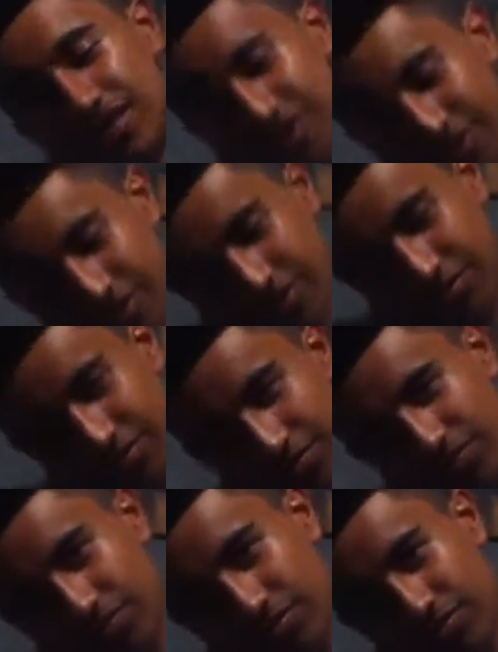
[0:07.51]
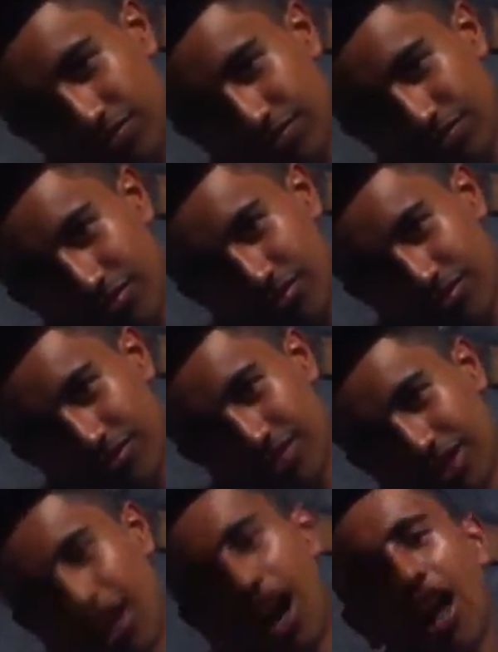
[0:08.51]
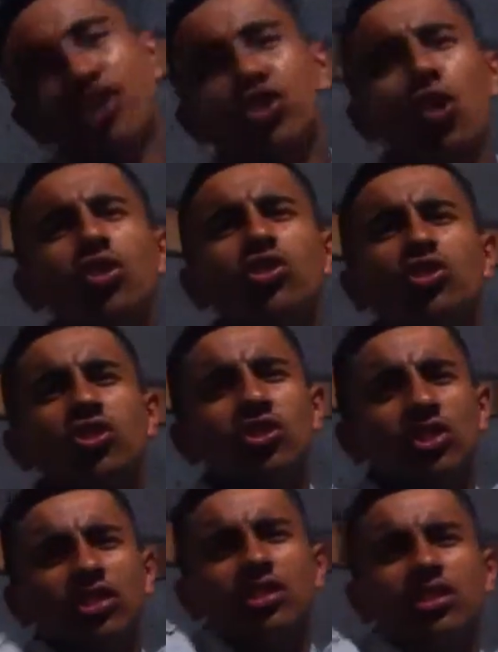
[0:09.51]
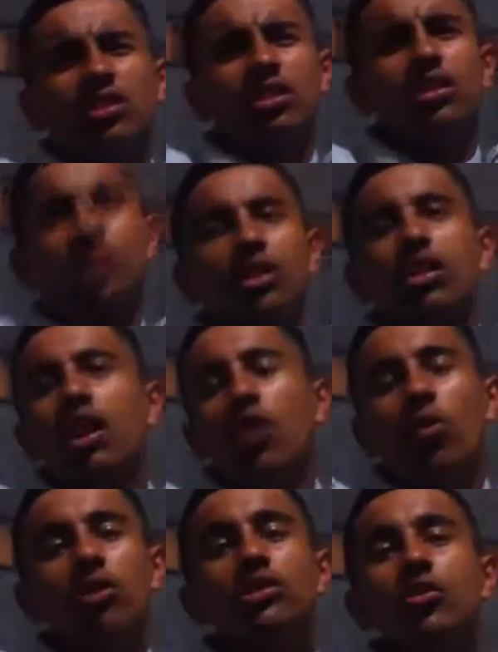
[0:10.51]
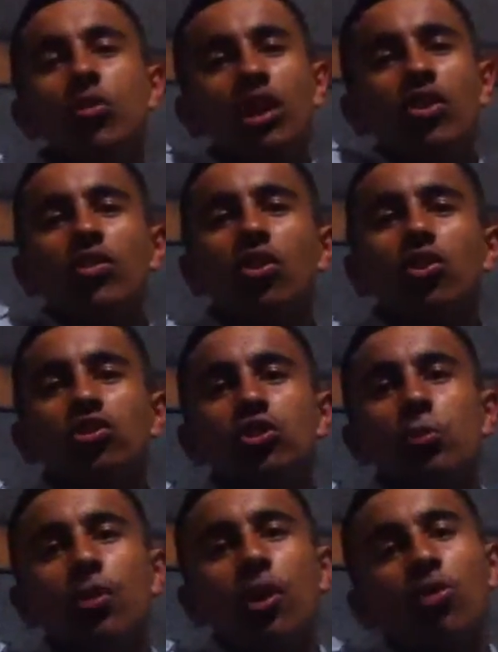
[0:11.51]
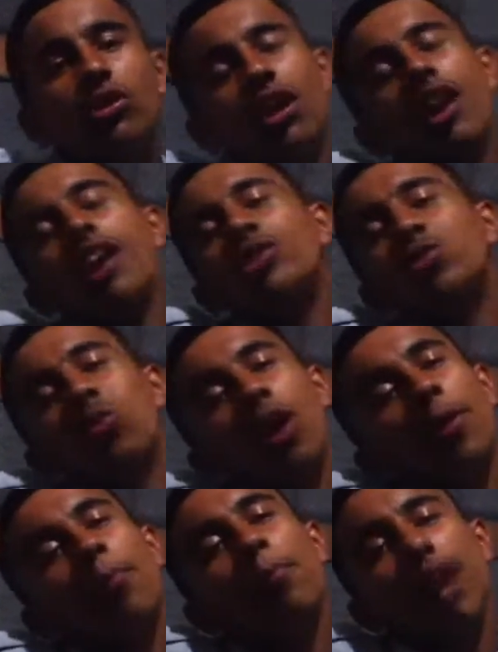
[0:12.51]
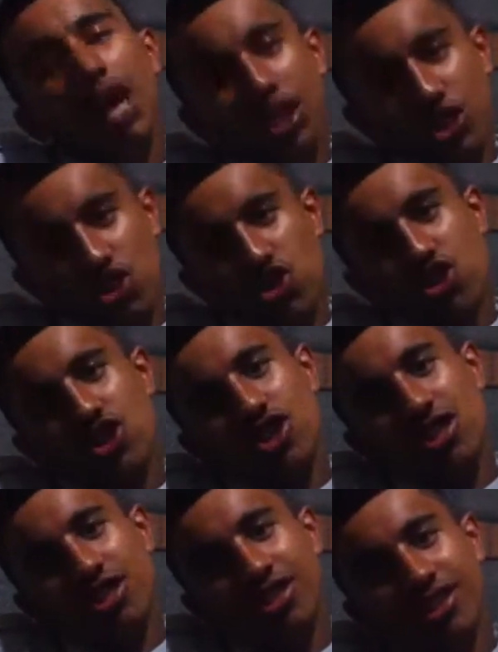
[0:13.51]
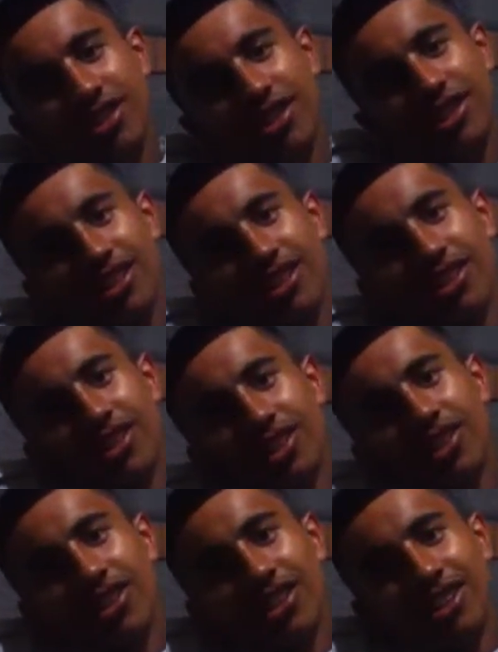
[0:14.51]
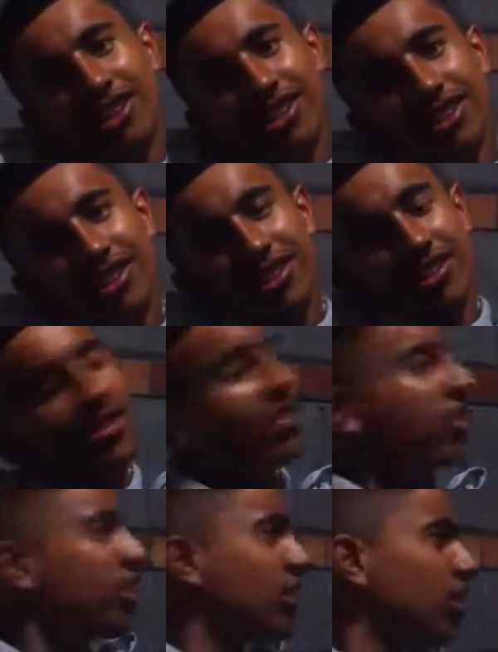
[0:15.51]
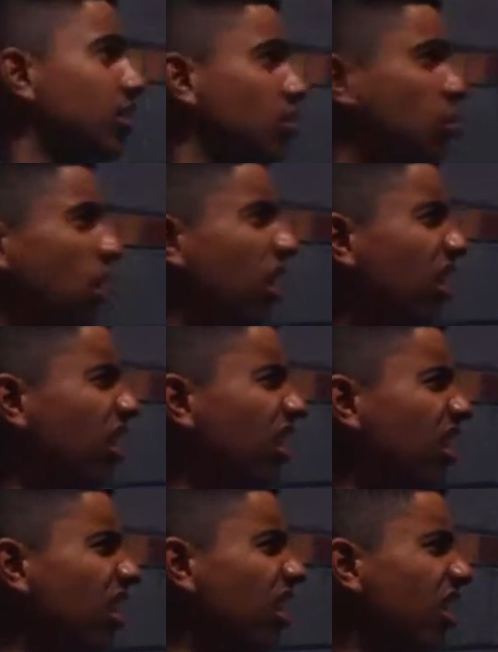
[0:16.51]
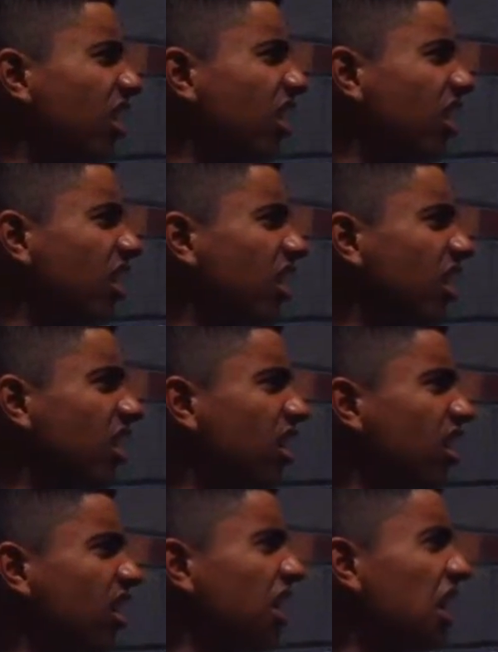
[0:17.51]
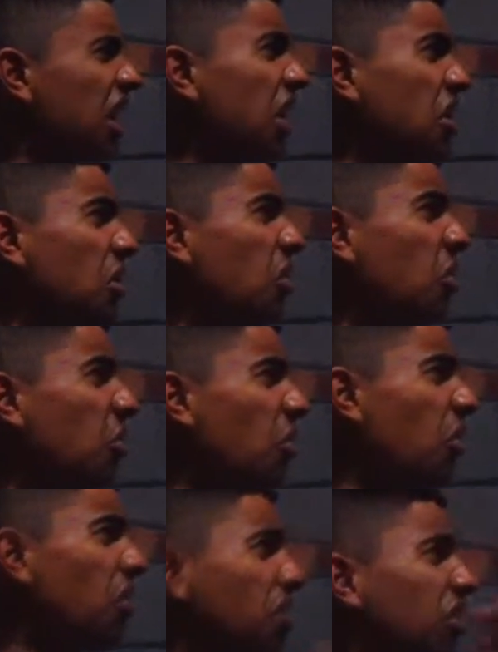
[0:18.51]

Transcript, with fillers: Now, now he tells us. Which I one was it? You. Which one was it? It wasn't one of those two, bro. That nice white bitch. What did she do to you? What? What? one with the pink top. Ew!